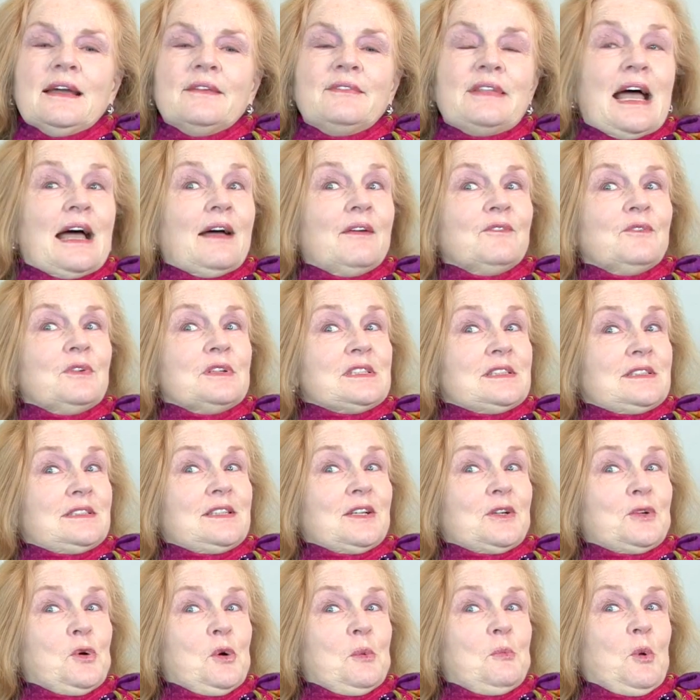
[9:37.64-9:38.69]
That was
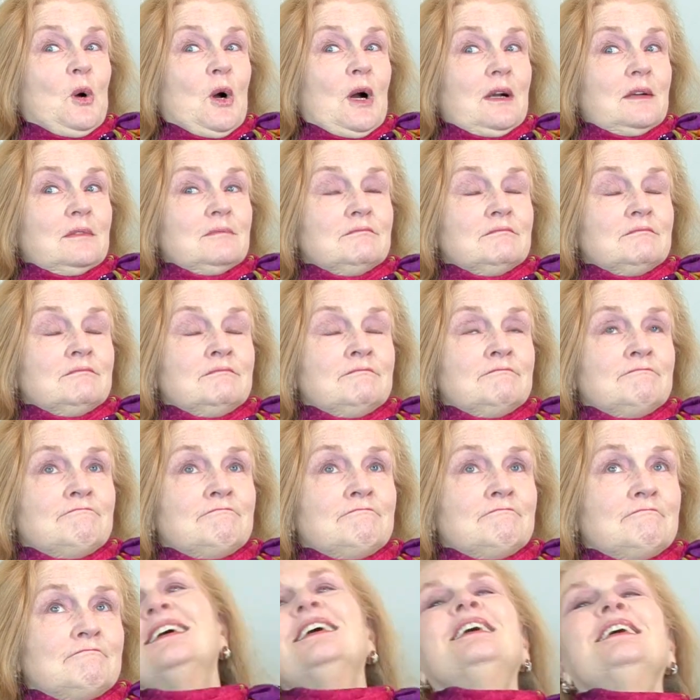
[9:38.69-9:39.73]
the cool part.
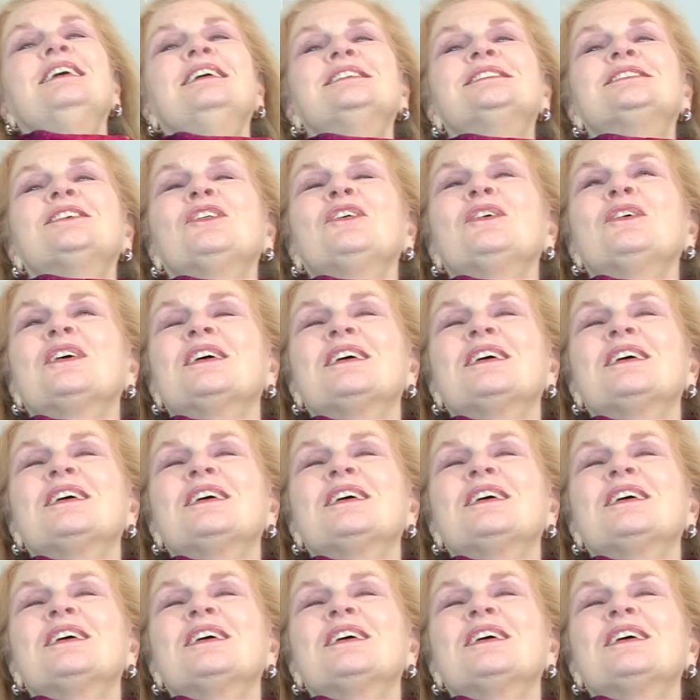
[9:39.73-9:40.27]
So